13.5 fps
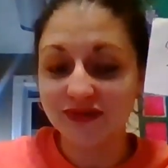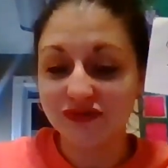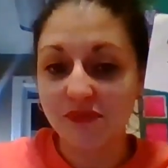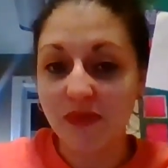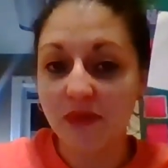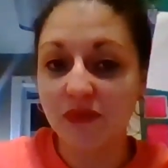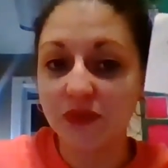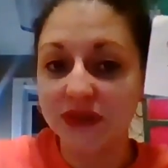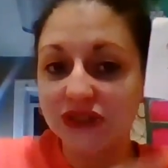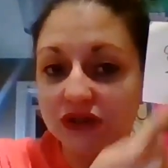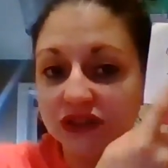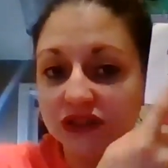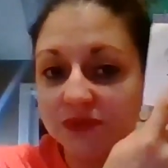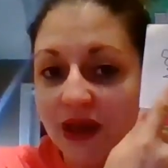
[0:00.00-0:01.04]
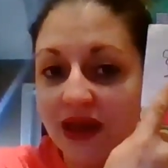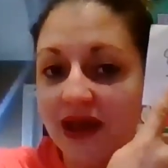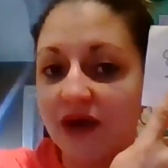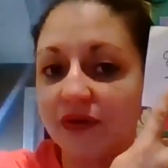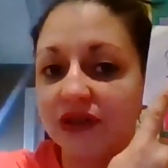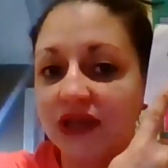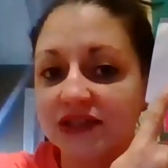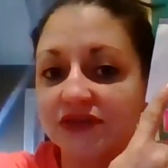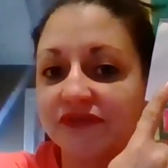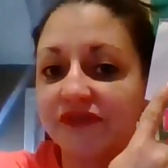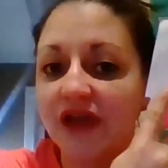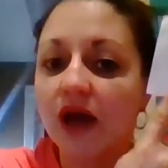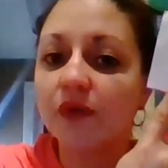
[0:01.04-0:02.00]
Remember we talked about how it has
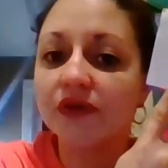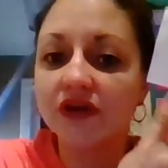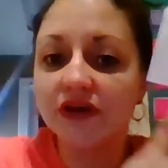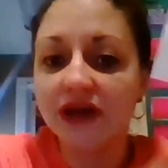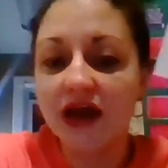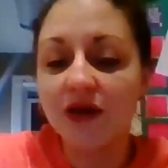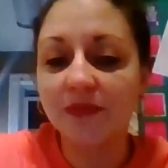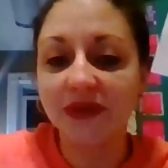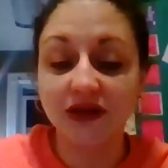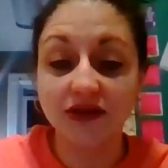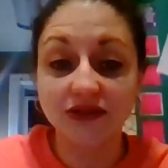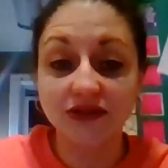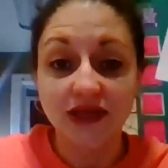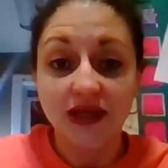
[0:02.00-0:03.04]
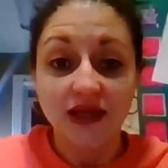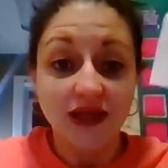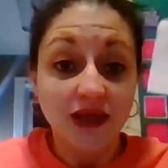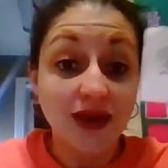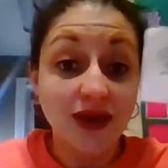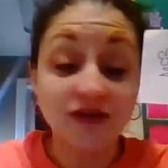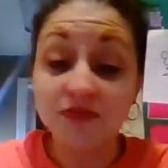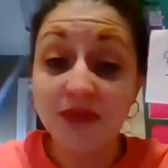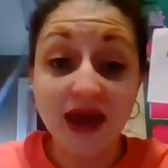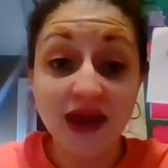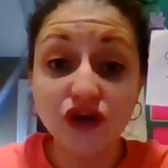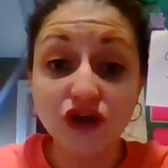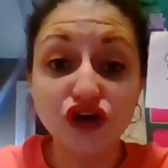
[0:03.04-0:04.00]
a flower there now because in
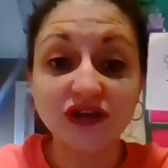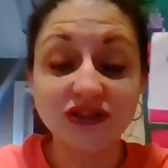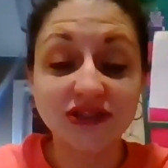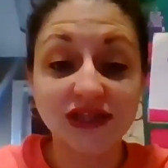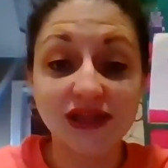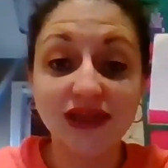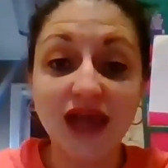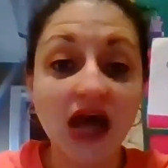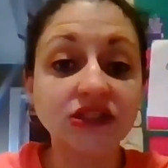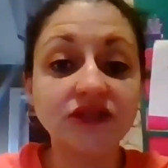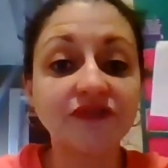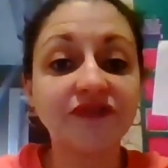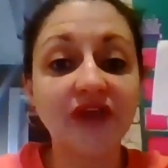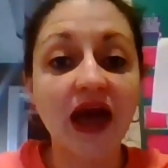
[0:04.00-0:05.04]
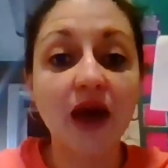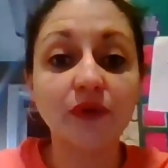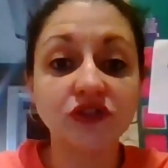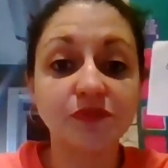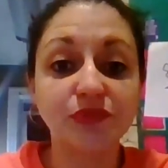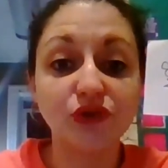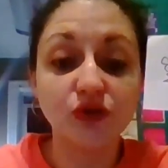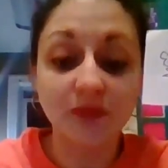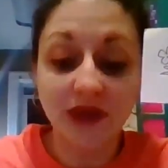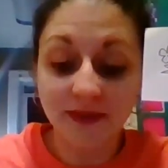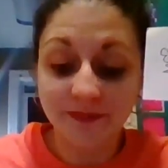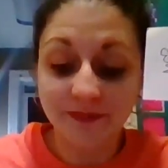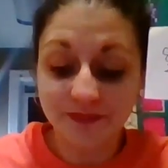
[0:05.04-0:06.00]
May you're gonna see lots of flowers blooming.